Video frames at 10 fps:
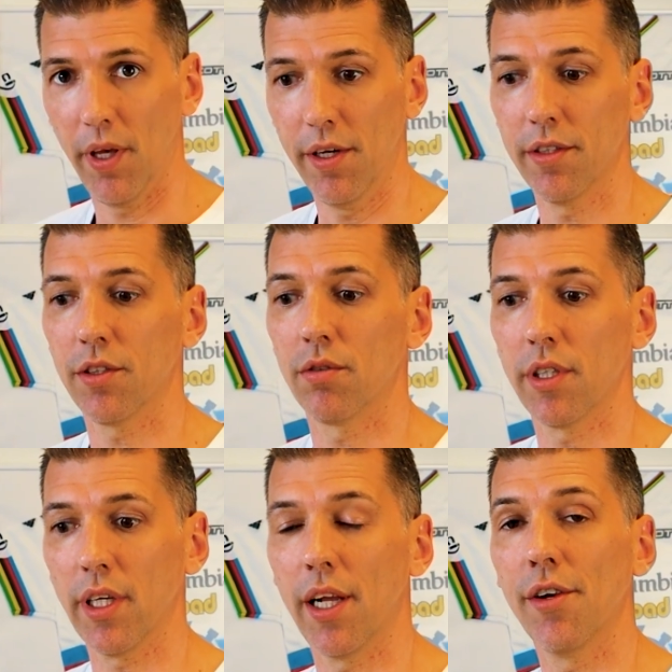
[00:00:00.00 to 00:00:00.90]
It is a
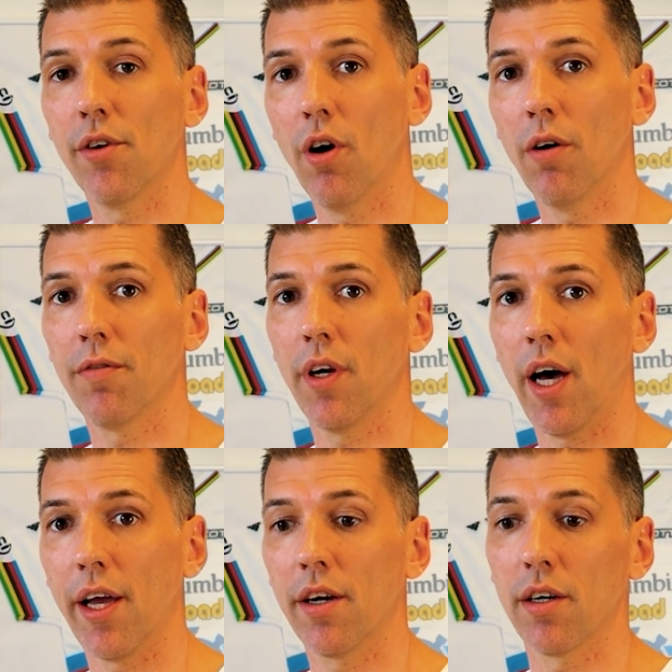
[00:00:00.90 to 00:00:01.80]
result of a
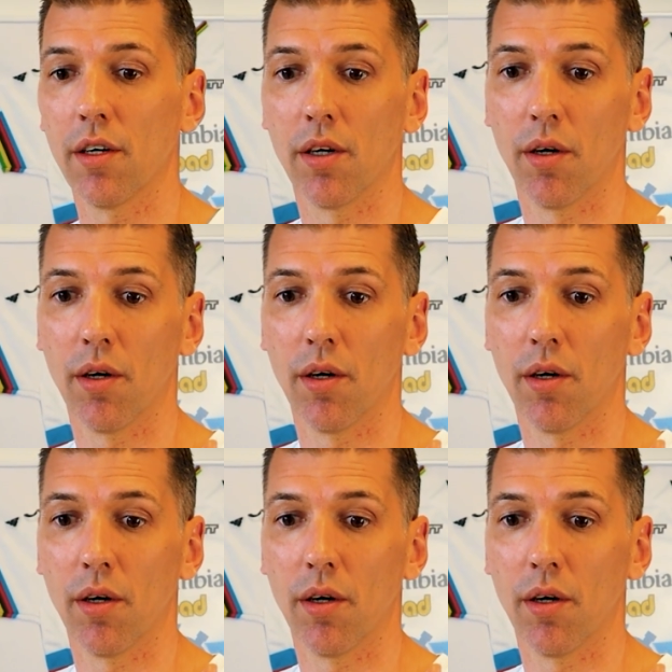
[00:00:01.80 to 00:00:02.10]
higher